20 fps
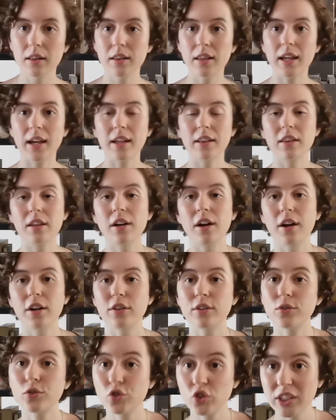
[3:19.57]
Then there are
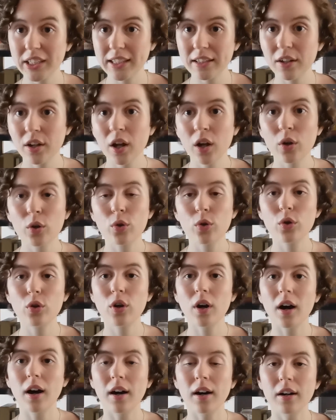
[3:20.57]
the freed,
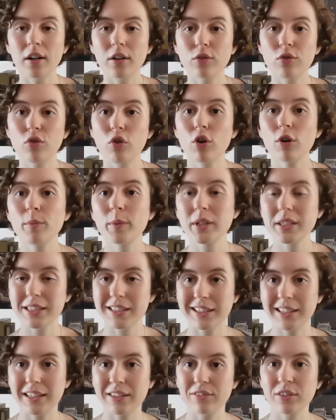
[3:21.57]
who are former
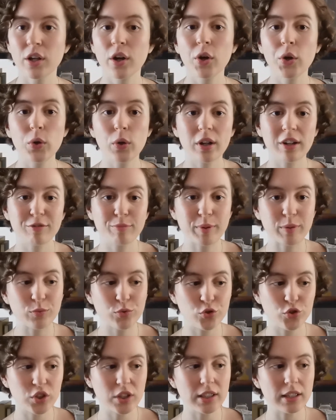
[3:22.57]
slaves who have been
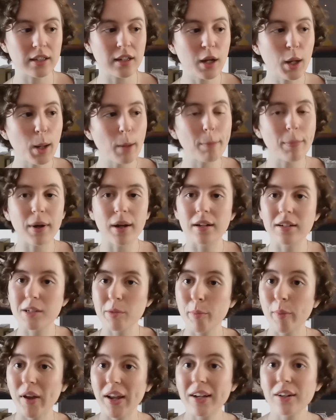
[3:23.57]
freed. But
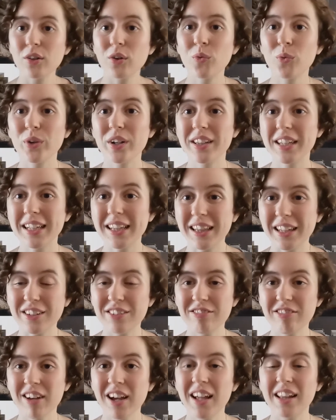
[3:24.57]
depending on where they
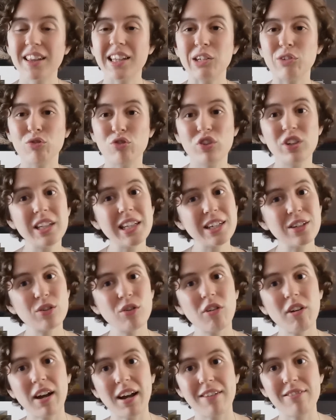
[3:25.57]
live, they really
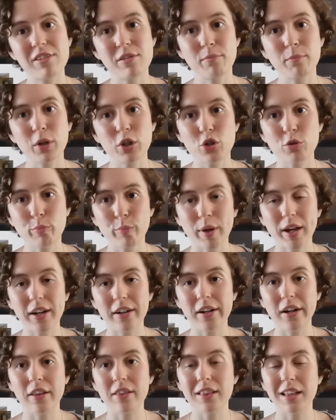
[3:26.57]
don't have it much
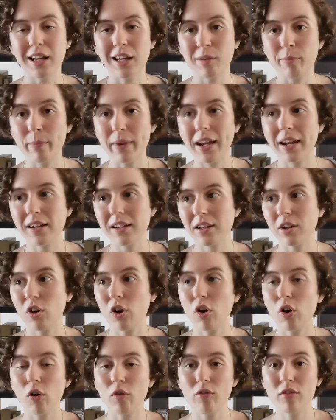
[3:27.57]
better than many
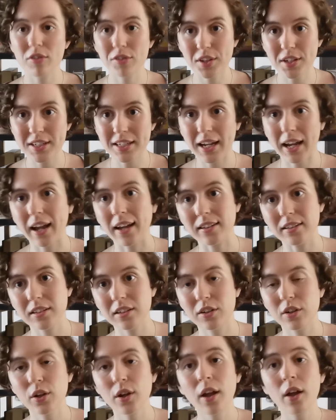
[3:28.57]
of the
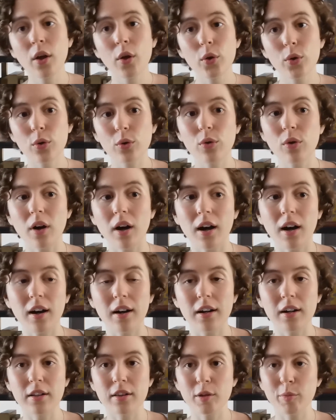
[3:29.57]
tasked, who
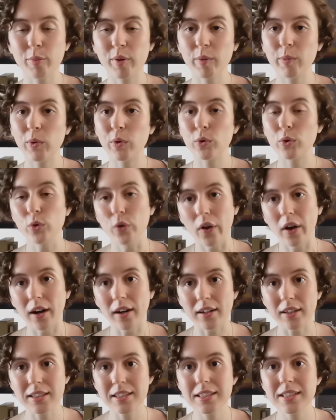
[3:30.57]
are the people who
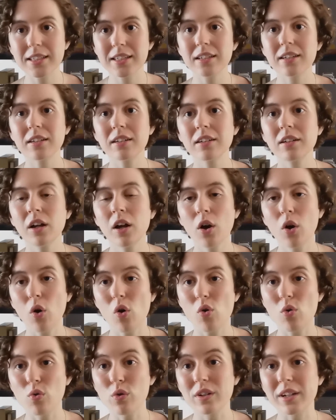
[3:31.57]
are still
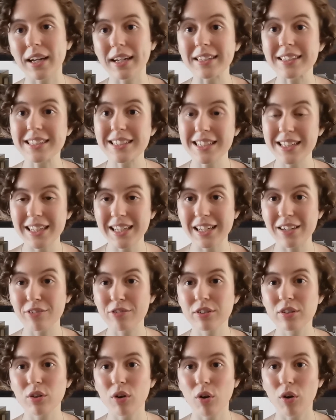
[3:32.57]
owned as
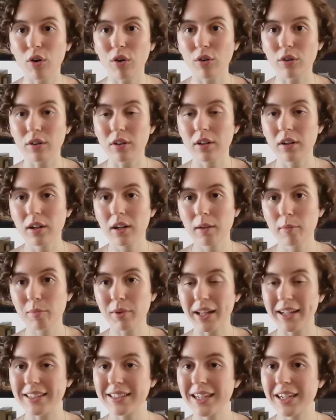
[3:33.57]
slaves on
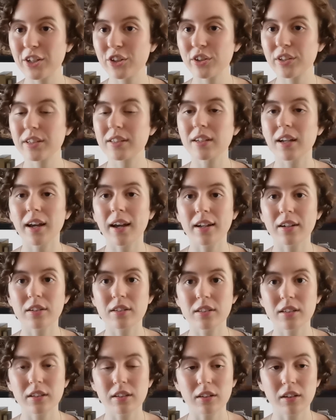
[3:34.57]
plantations and
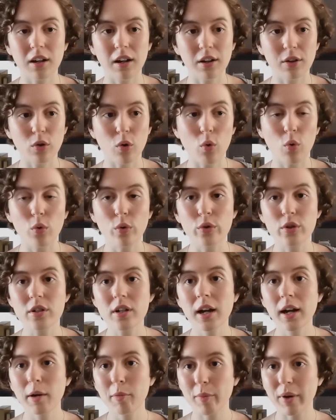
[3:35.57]
still are owned
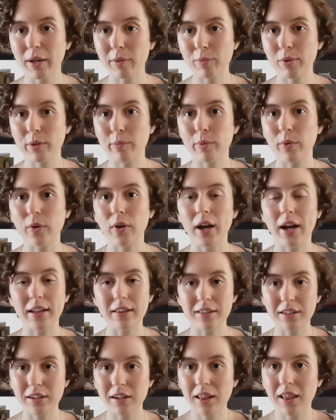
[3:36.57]
by people,
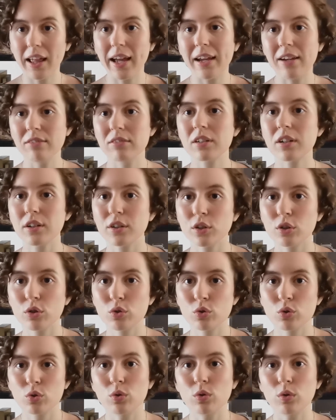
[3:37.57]
and their lives are
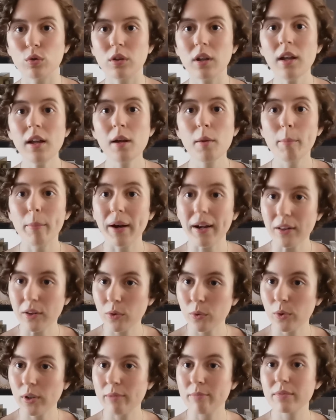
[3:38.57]
controlled by the
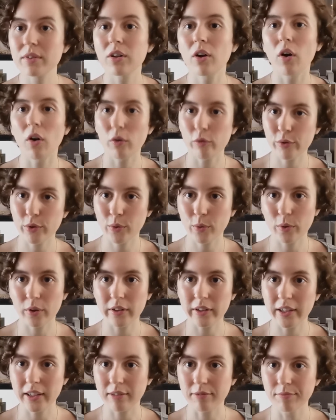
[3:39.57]
whims of the
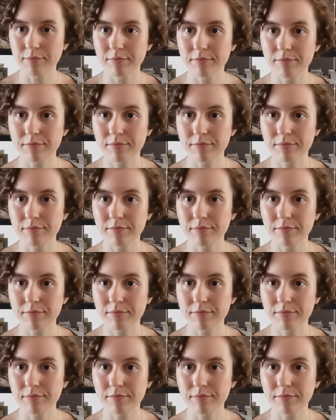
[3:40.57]
quality.